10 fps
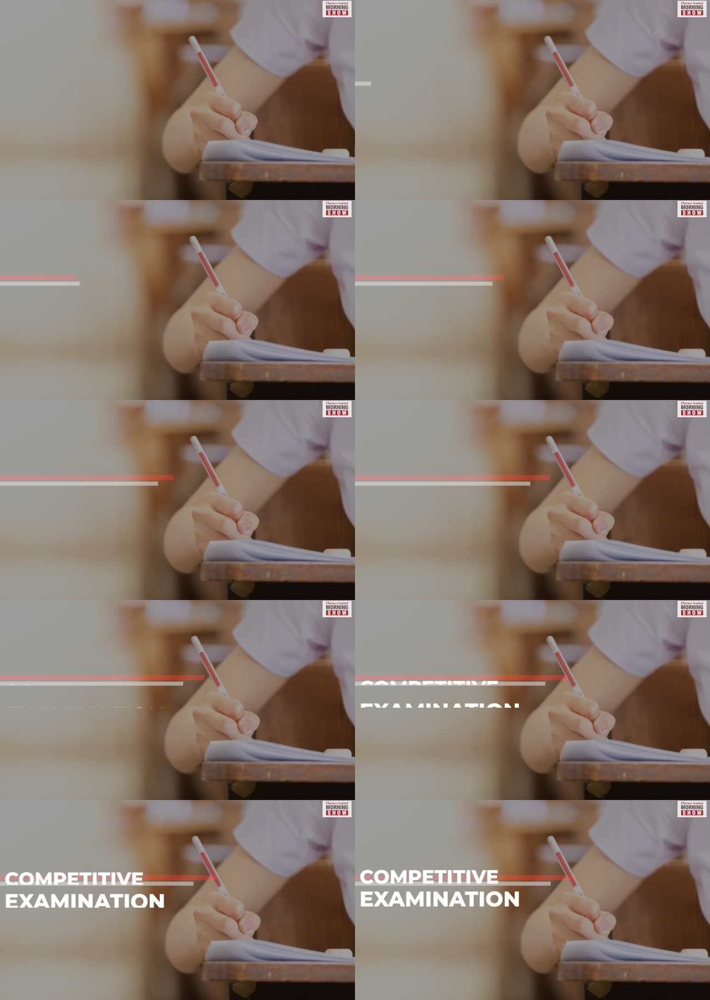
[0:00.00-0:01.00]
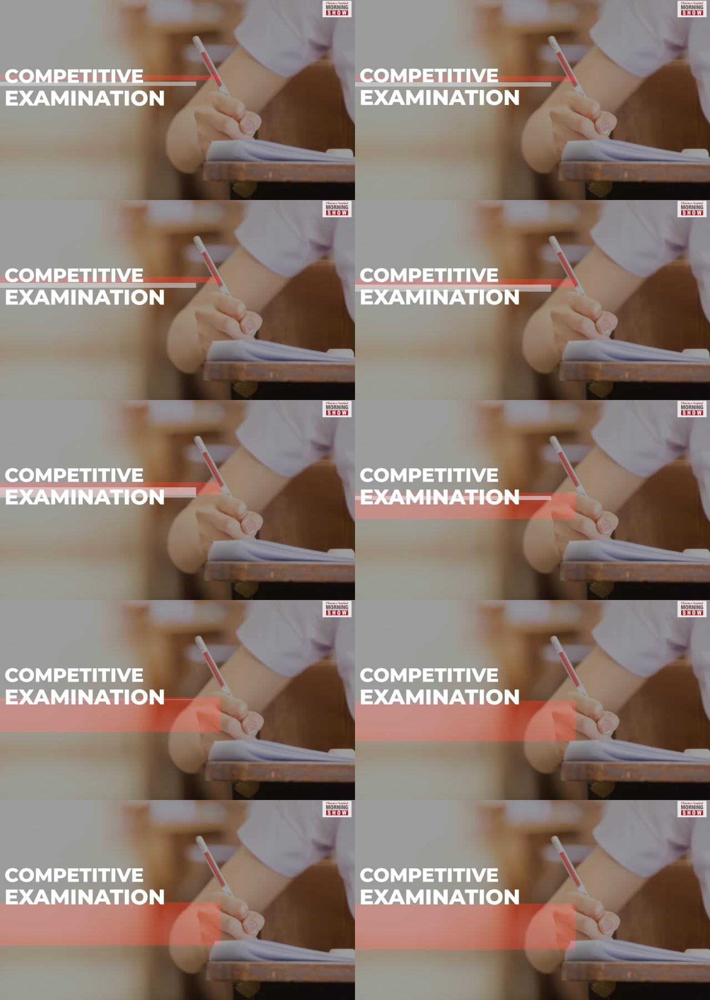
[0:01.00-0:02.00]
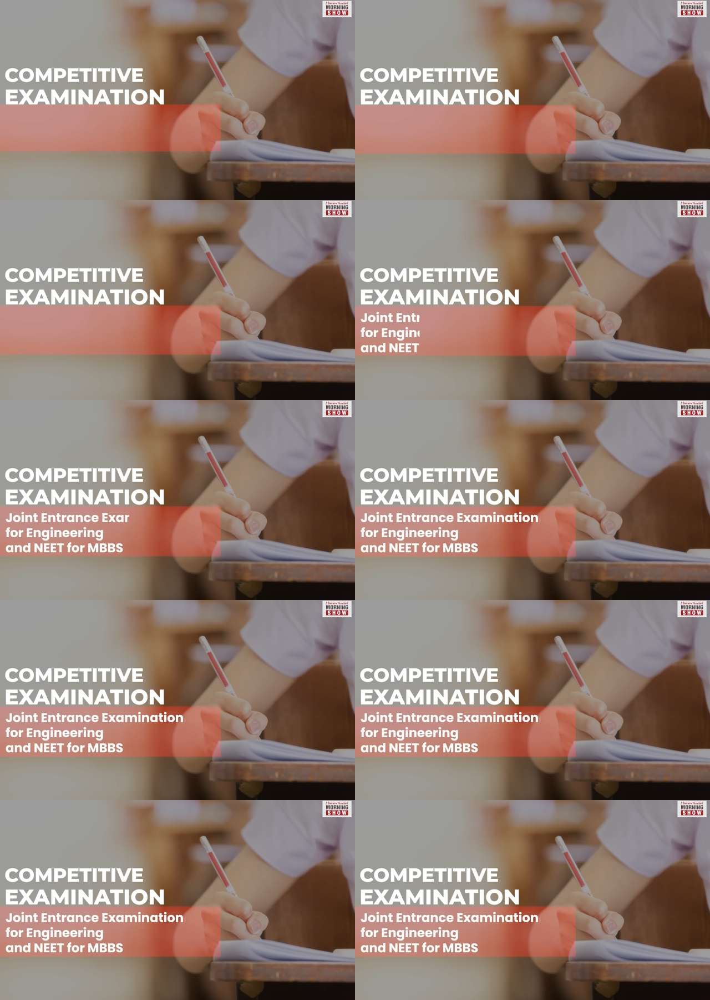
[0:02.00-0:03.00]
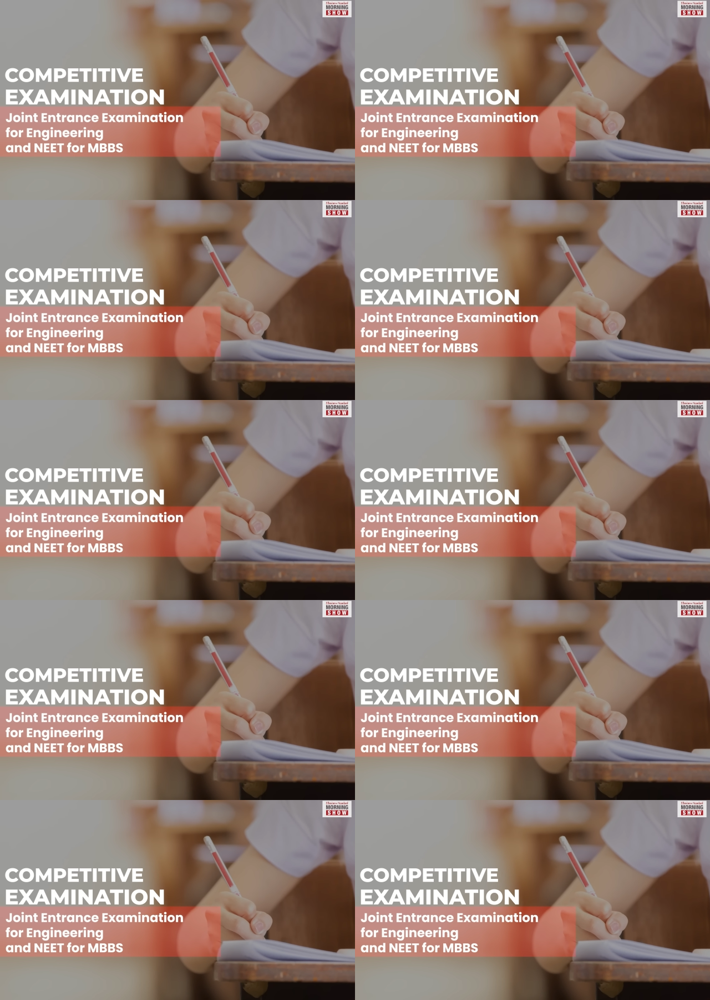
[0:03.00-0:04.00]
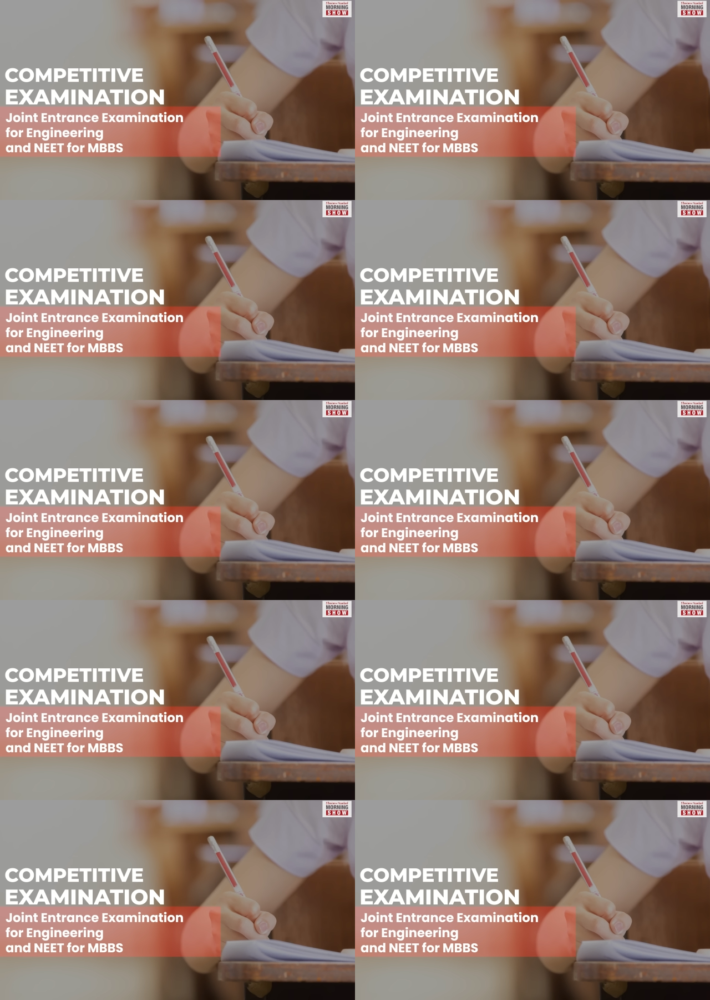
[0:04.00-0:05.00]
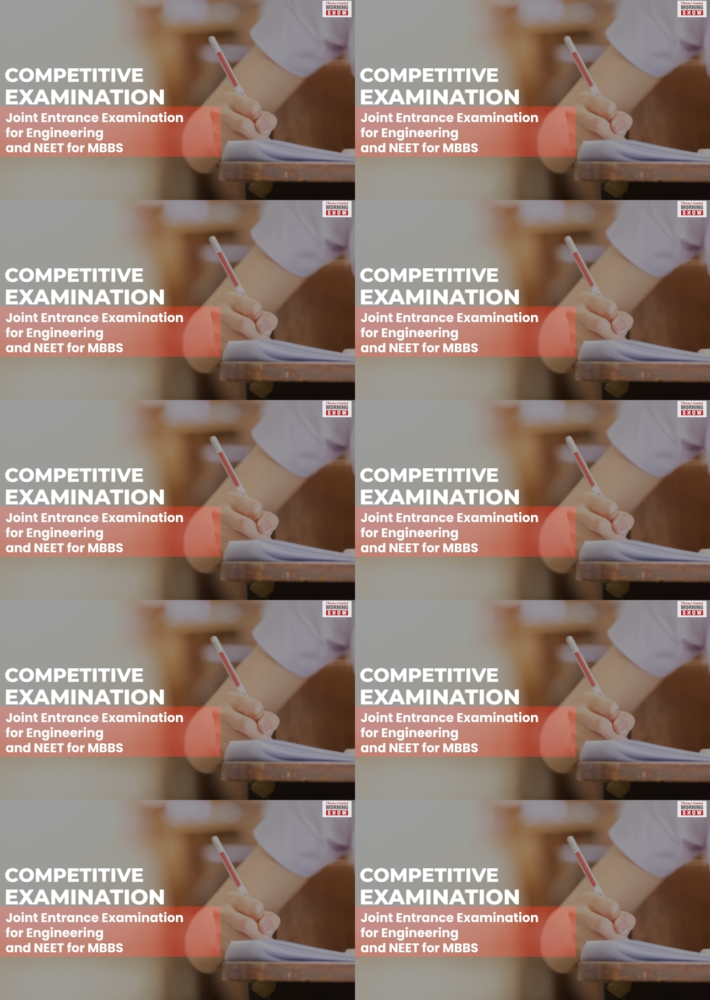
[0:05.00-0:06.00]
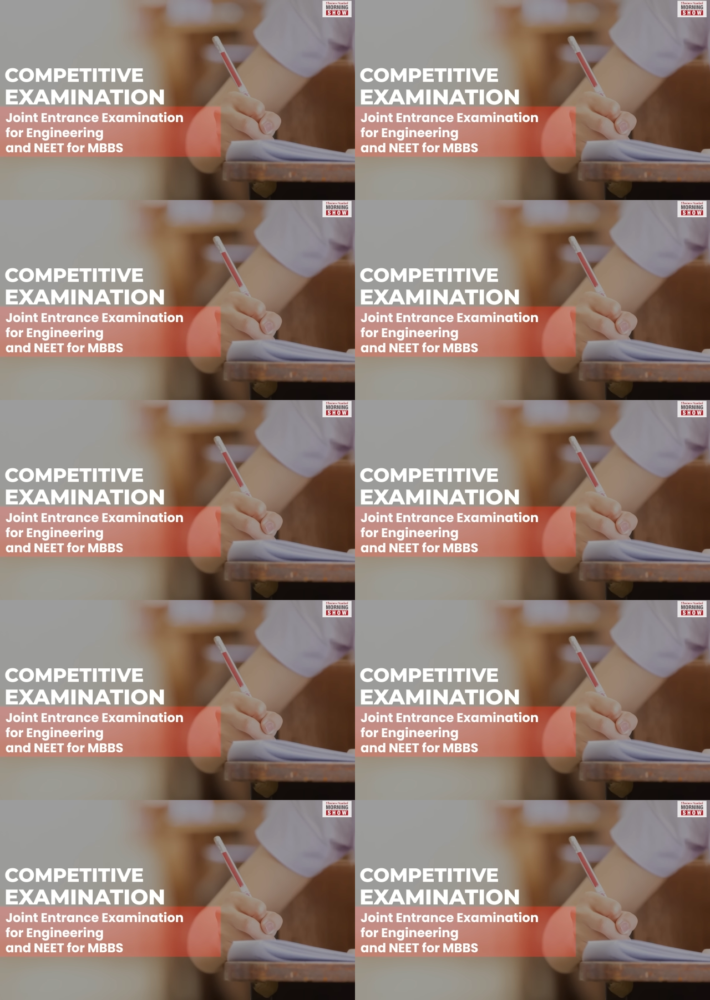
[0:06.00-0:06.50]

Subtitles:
No face is visible, so there are no lips to read.